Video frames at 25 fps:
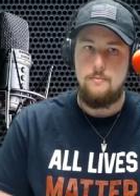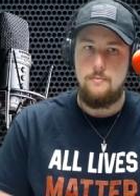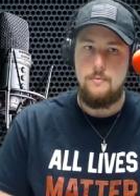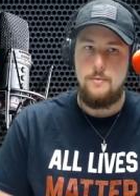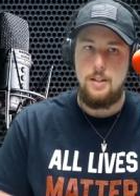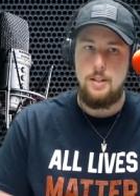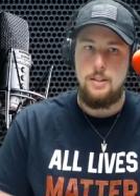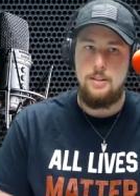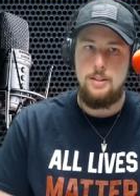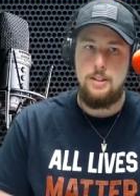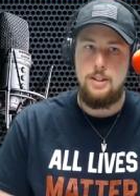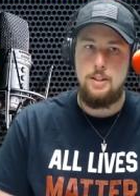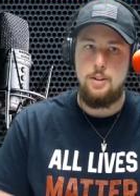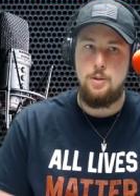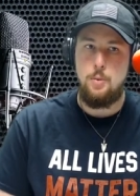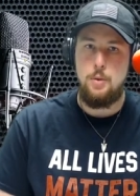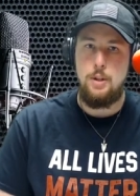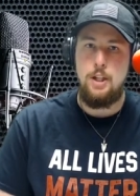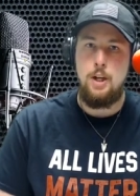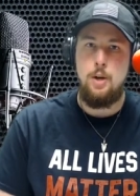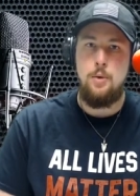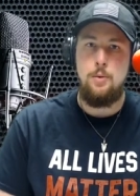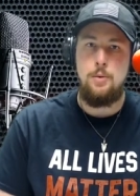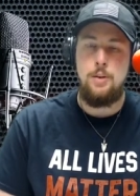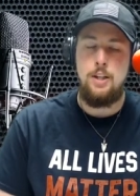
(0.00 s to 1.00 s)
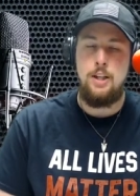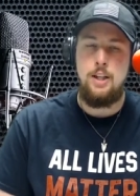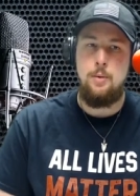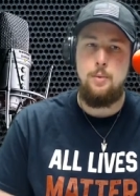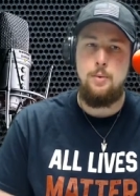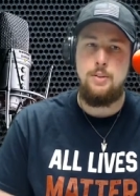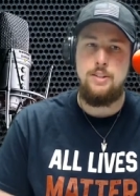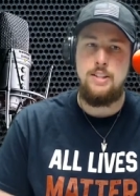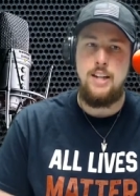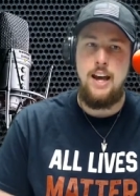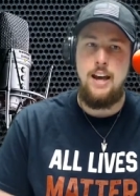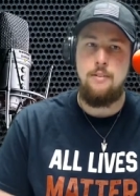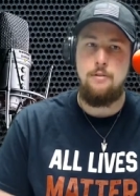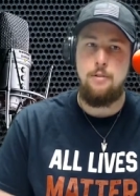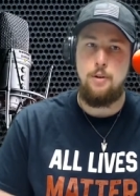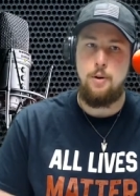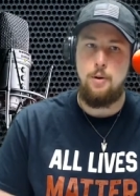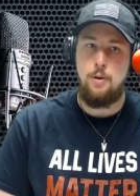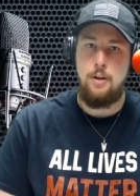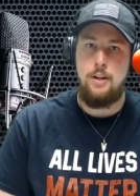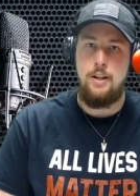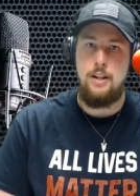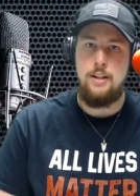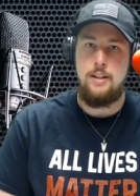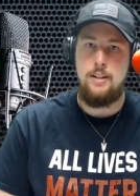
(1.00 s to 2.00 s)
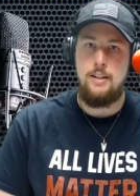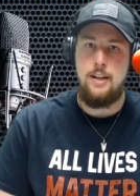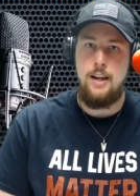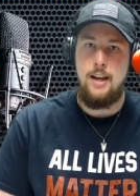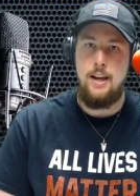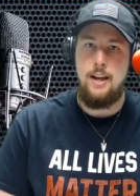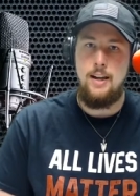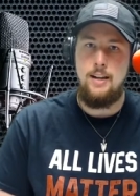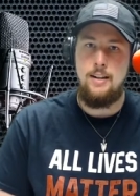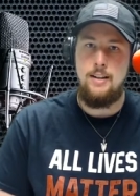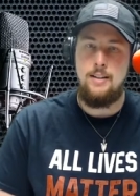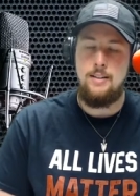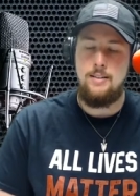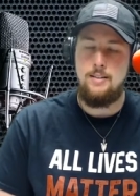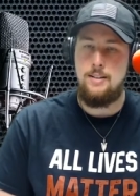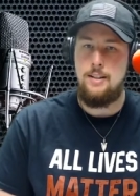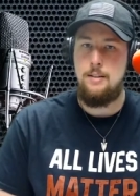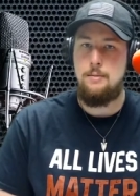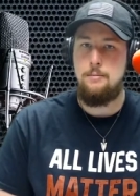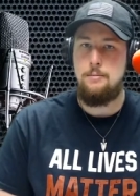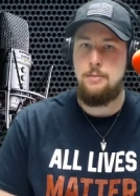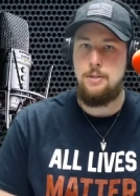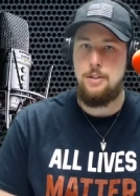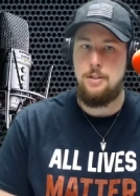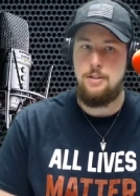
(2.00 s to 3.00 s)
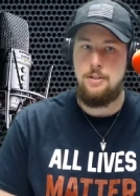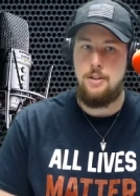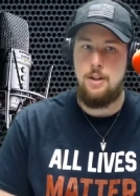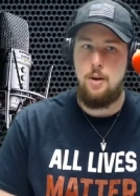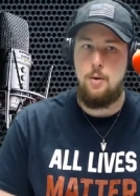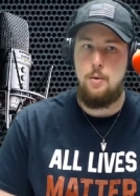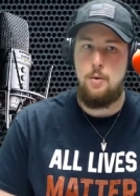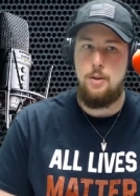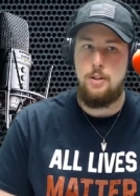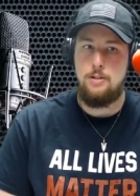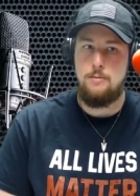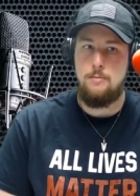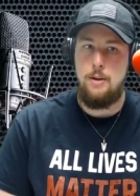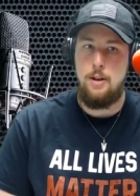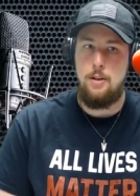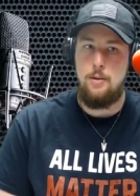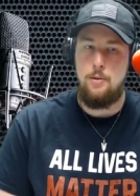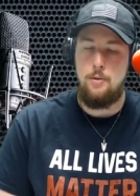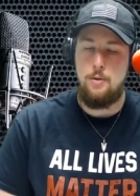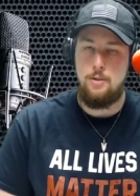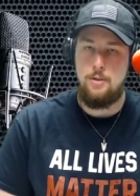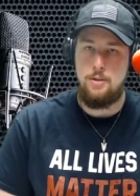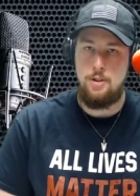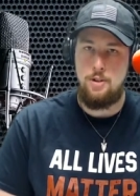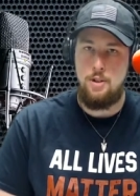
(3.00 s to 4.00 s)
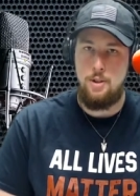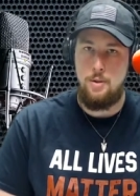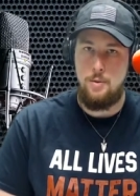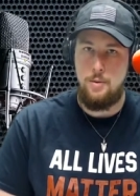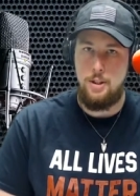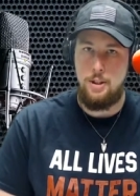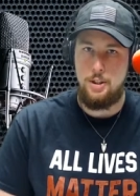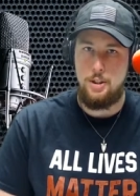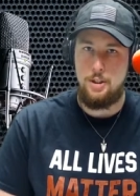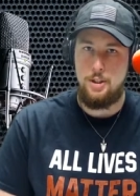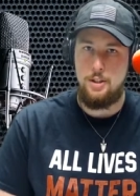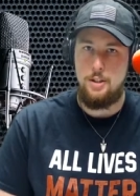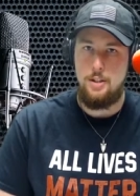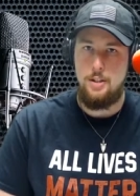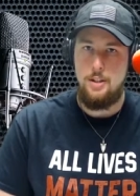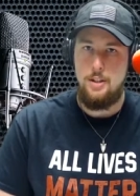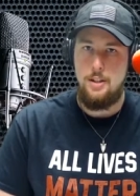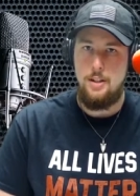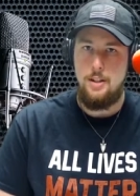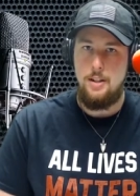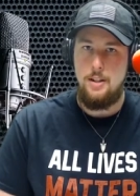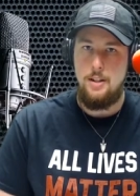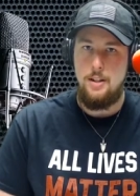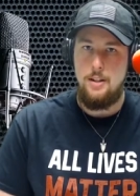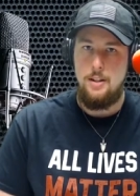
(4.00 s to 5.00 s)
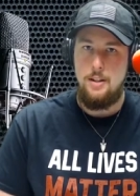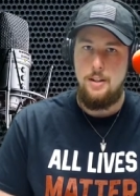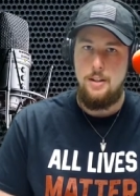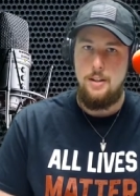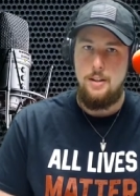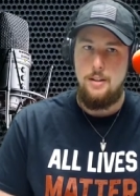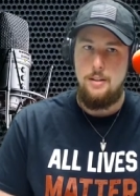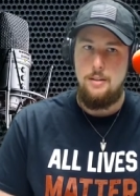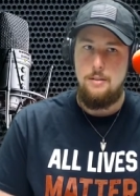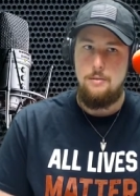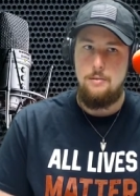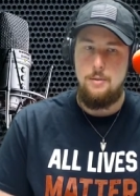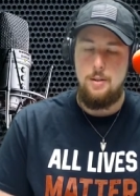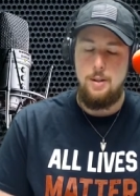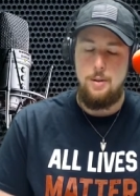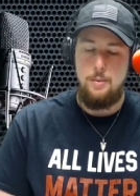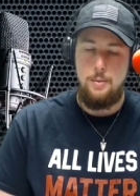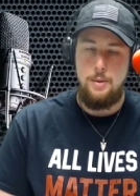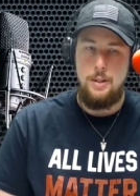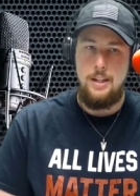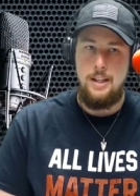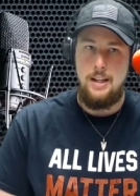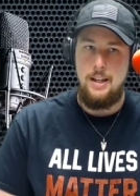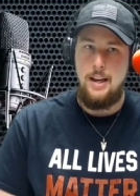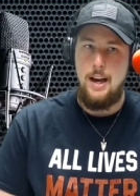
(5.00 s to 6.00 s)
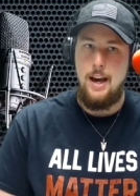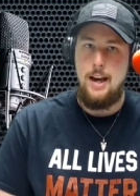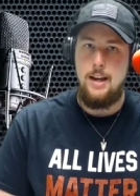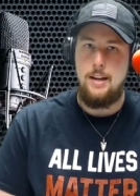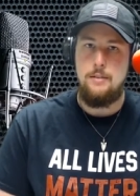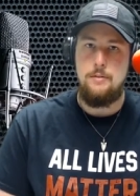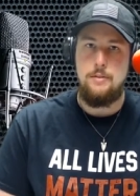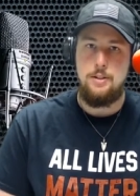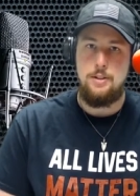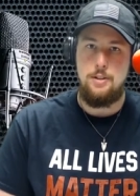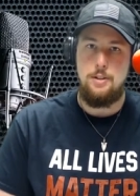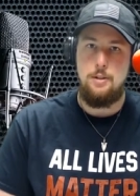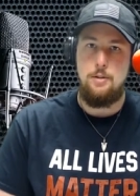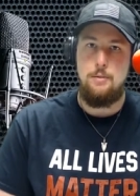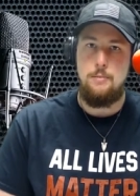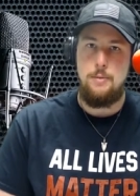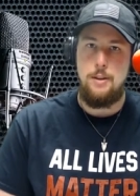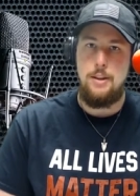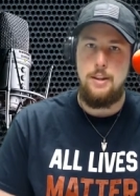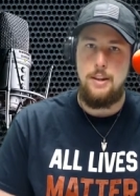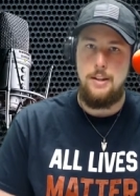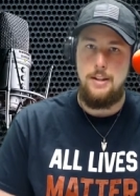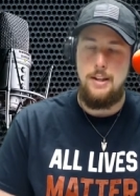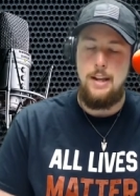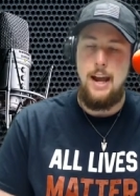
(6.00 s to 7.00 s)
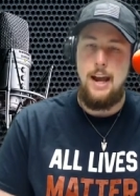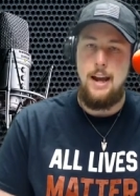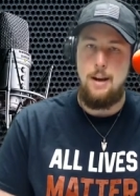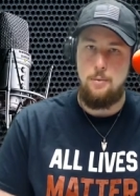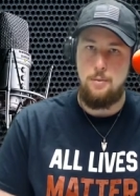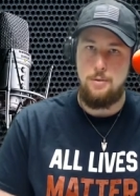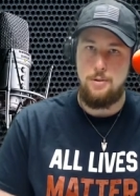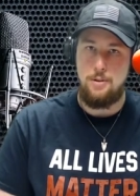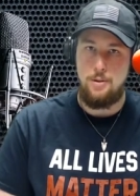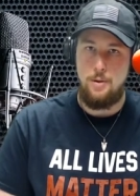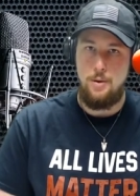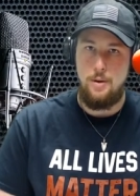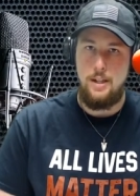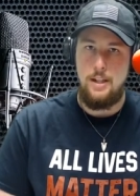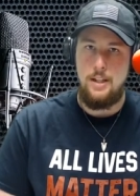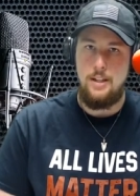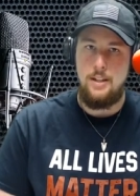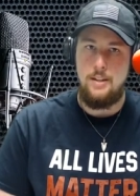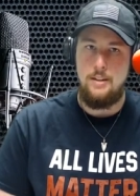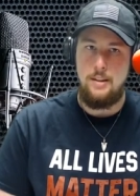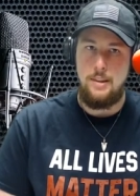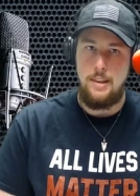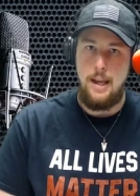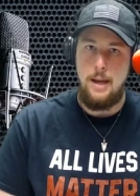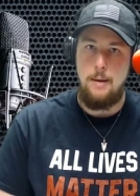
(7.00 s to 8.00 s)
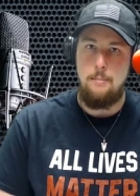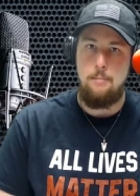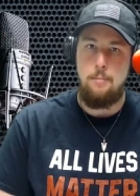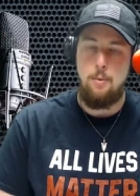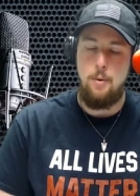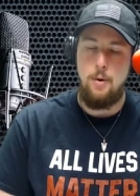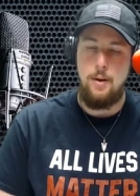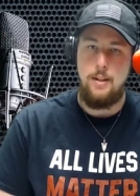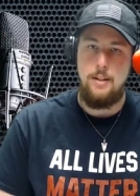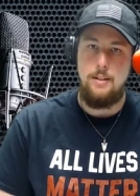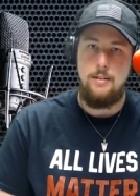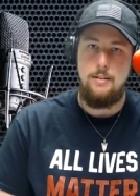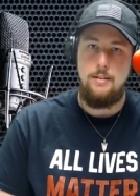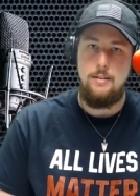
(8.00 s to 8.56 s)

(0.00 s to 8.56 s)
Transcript: Since we know that he was half Greek and it seems as though his mother is Jewish, well, we can kind of assume that the dad was Greek at that point.